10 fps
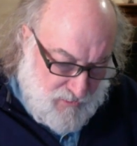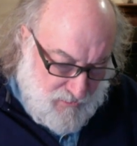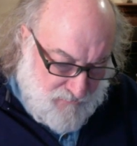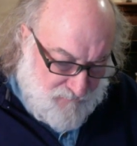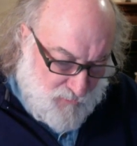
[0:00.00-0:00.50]

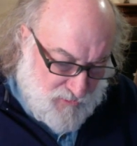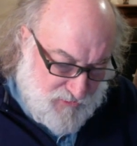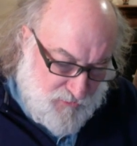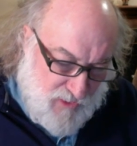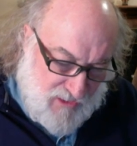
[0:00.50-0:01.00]

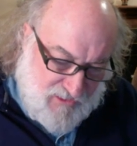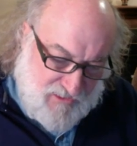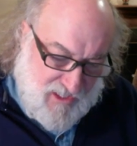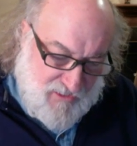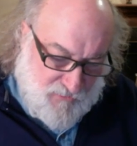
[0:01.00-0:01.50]
First, do not
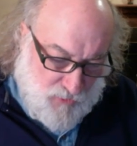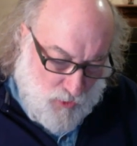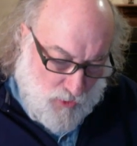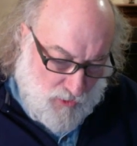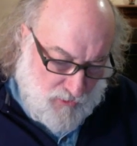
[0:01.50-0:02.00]
say in your
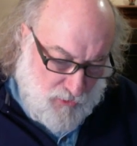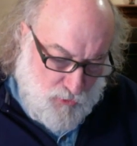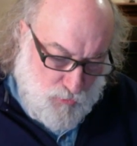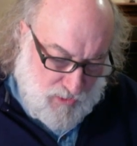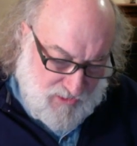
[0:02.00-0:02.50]
heart,
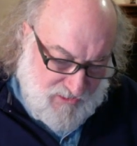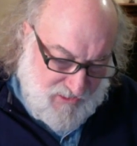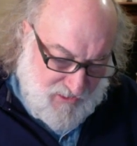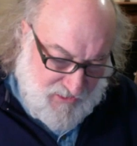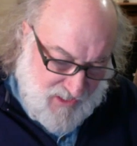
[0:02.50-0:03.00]
who will
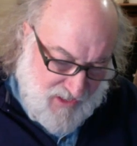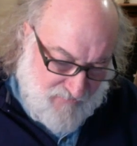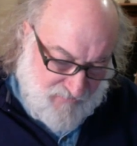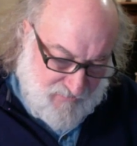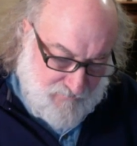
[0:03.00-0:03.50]
ascend into
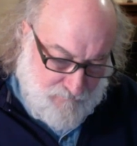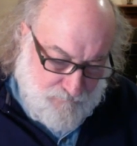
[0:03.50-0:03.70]
heaven,